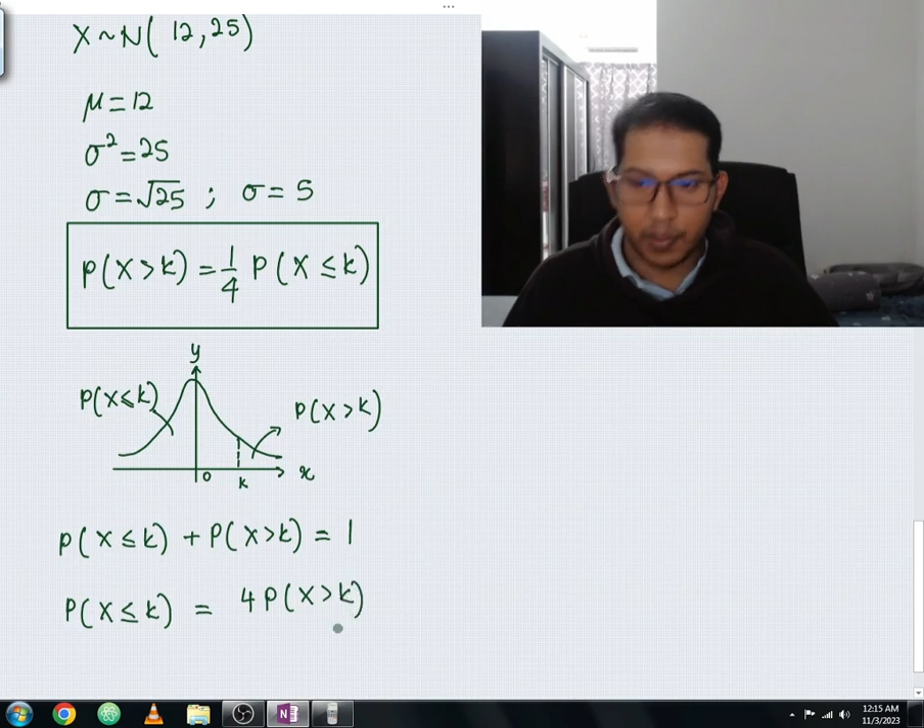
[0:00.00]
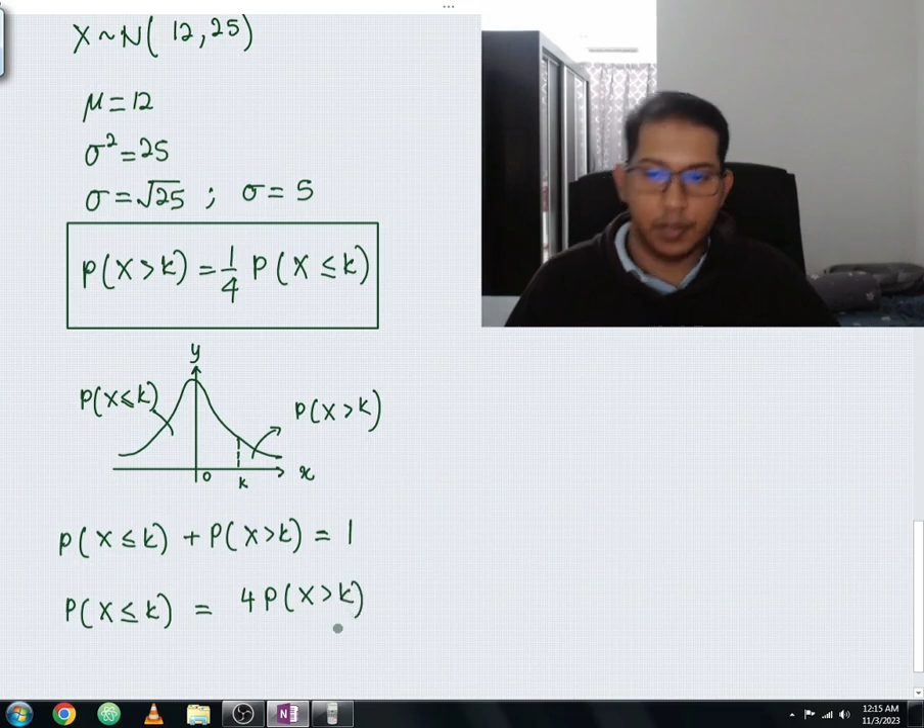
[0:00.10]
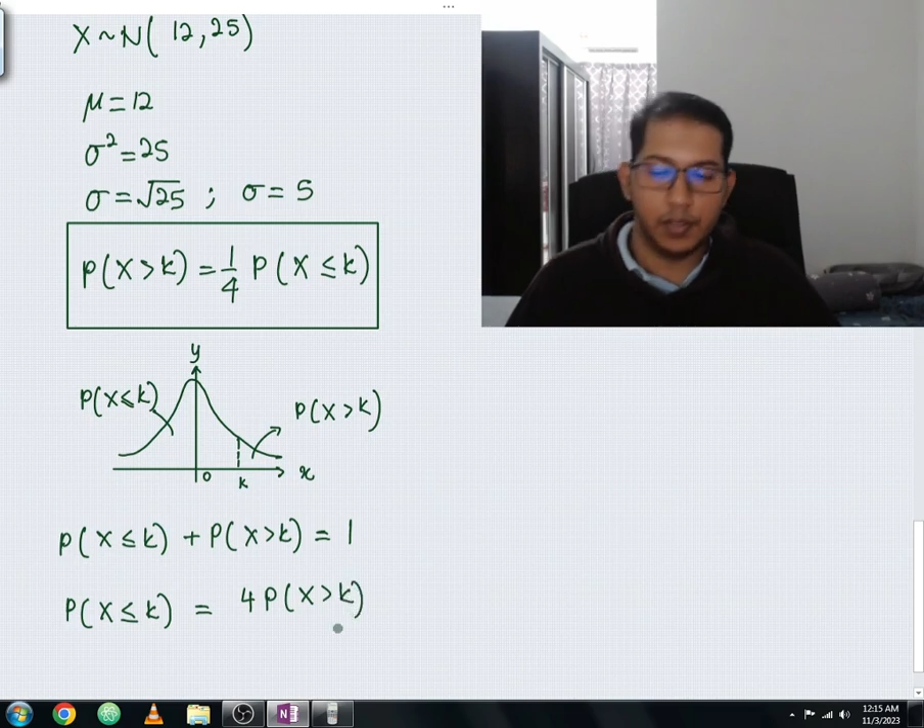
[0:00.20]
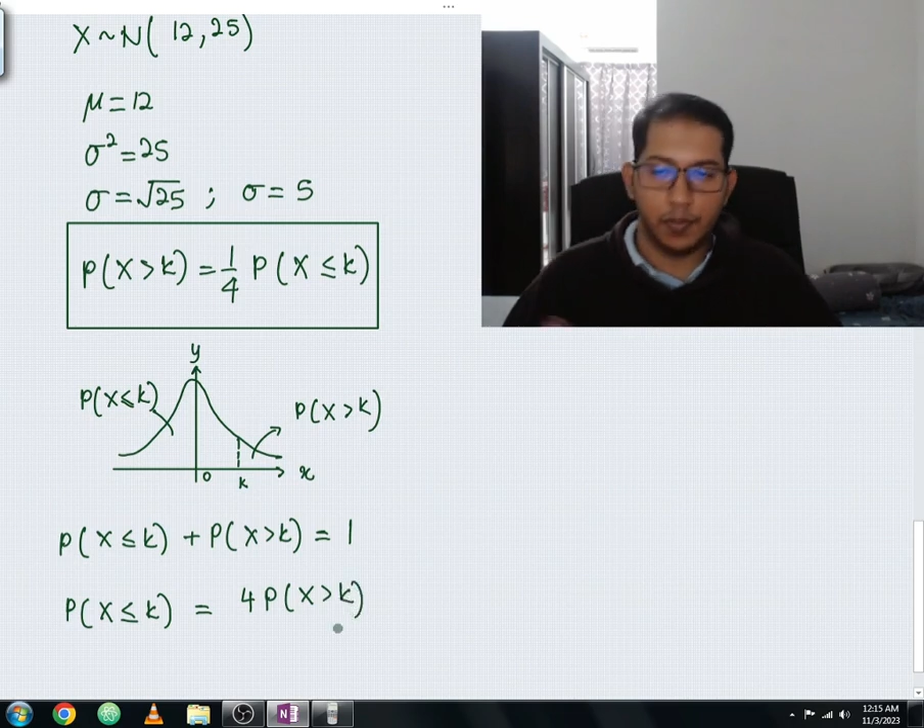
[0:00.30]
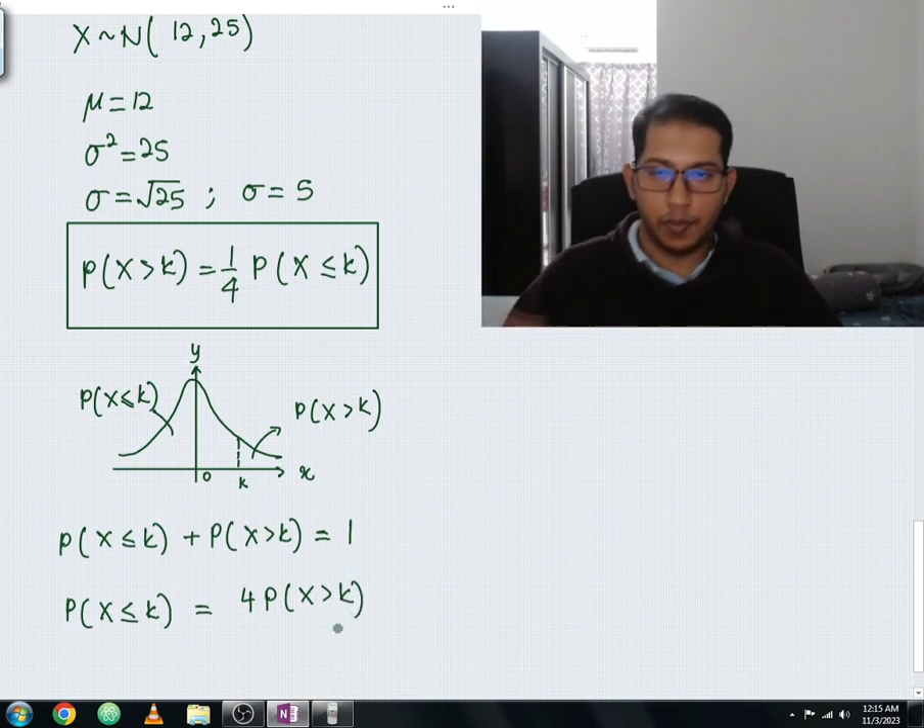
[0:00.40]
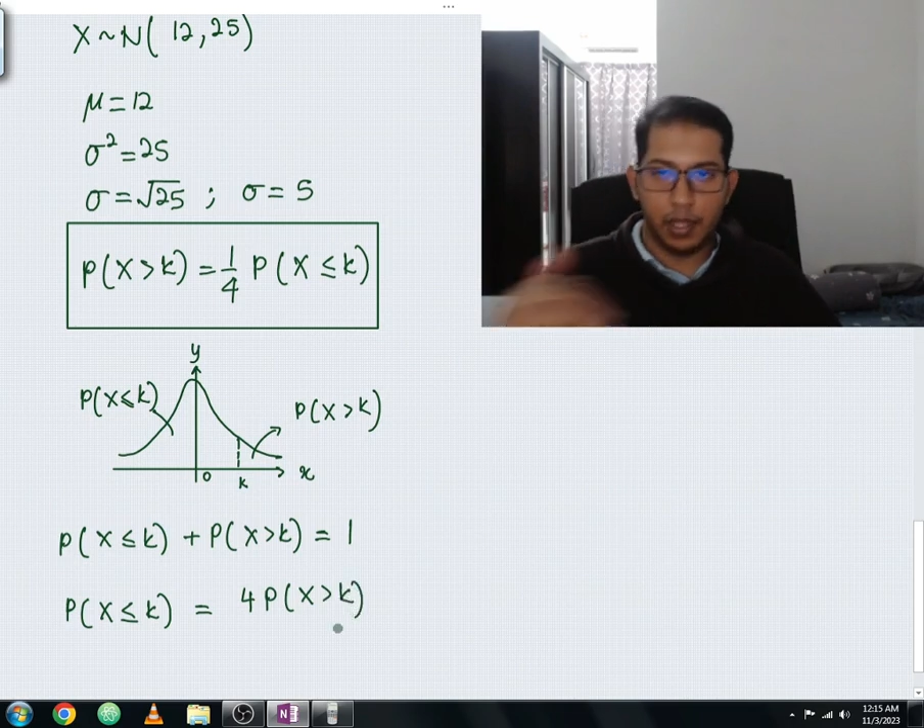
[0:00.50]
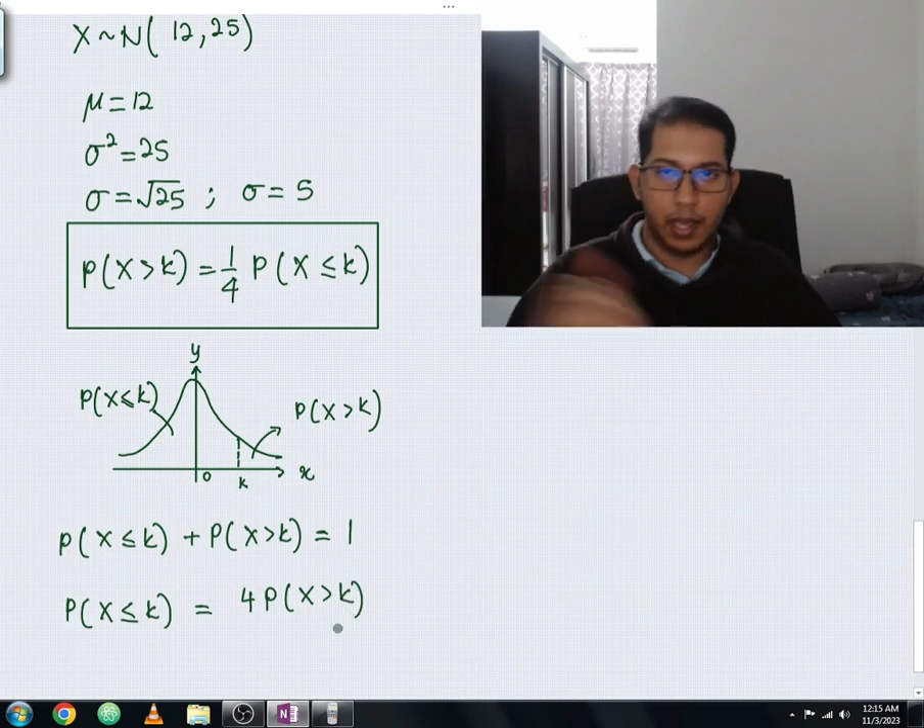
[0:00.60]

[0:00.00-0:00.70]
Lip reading: So for the